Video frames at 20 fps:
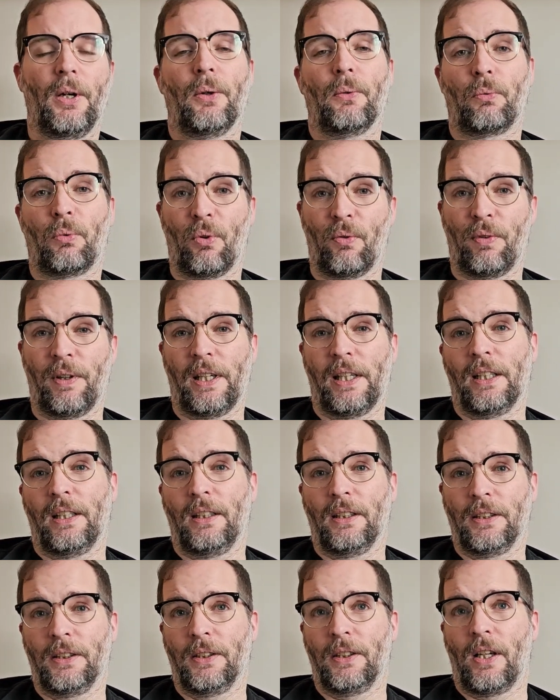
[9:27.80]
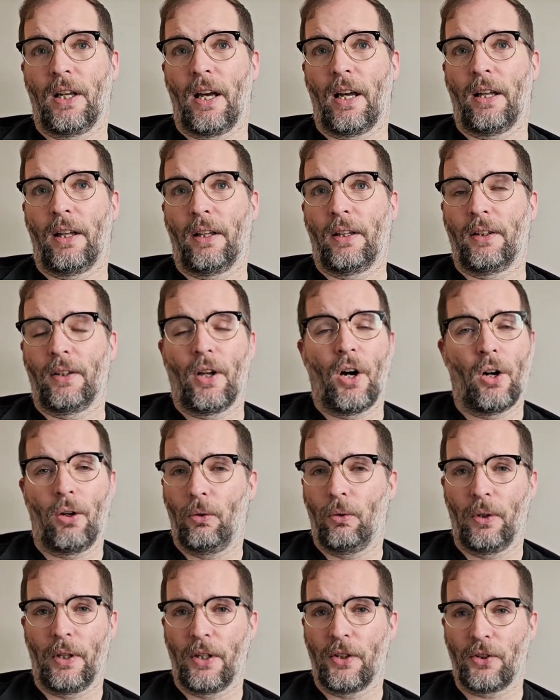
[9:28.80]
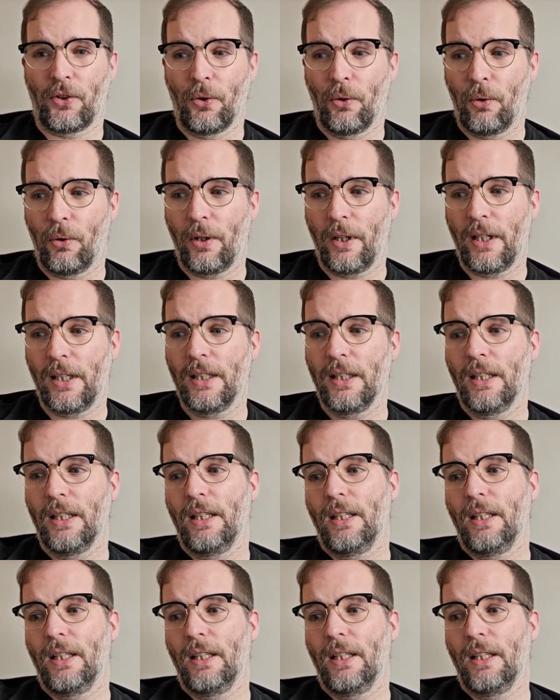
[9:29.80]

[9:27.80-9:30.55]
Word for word: reveal and, and the whole of the story.